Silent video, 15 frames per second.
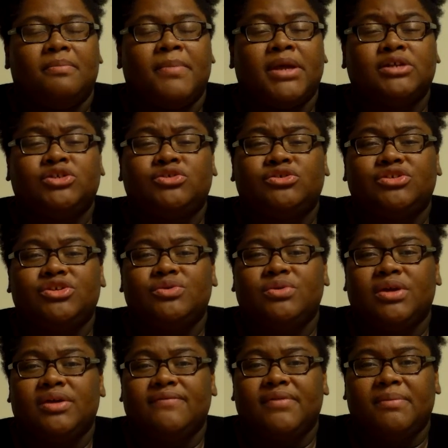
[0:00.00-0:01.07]
Make sure you
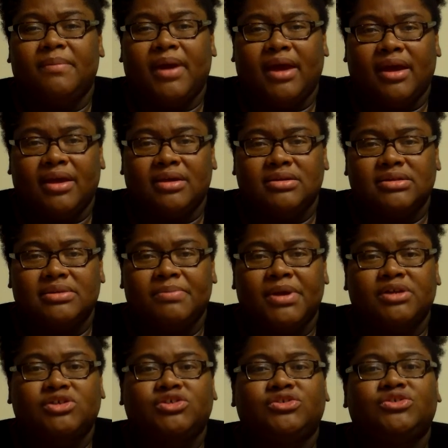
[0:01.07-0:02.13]
give the baths.
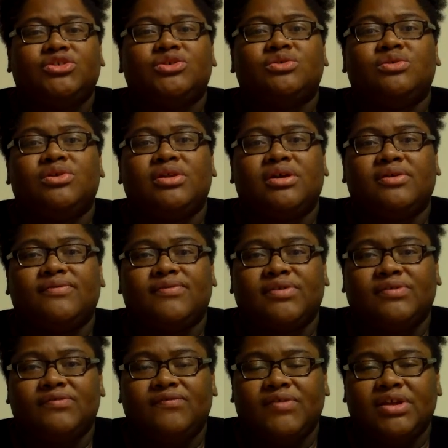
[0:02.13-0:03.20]
Make sure you are there
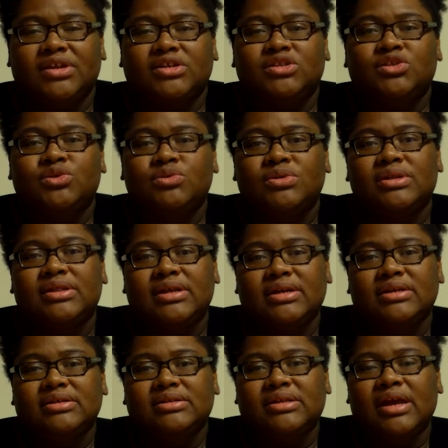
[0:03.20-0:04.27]
for the feedings. Do the
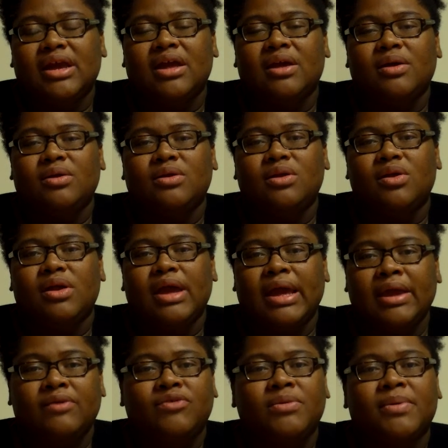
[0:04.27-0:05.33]
things that
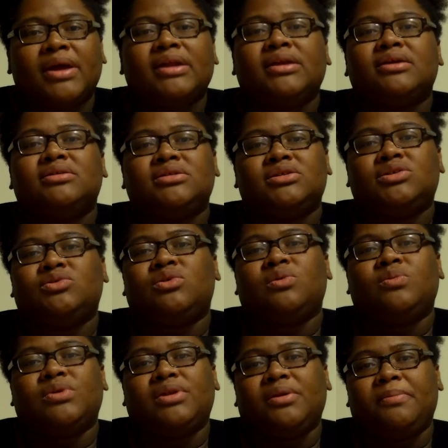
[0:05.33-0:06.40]
everybody else is
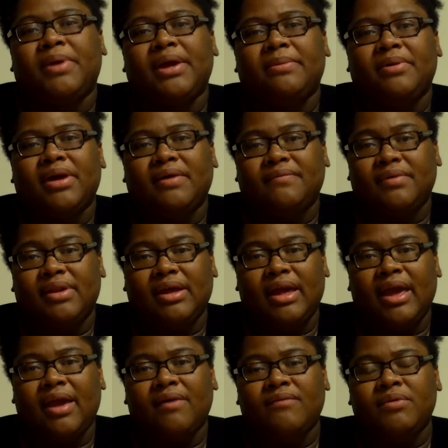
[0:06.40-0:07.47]
doing with their baby after they
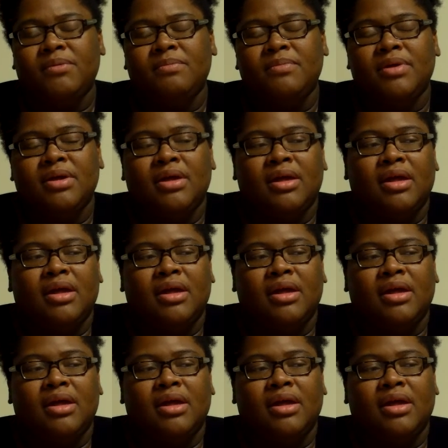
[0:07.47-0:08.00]
have them.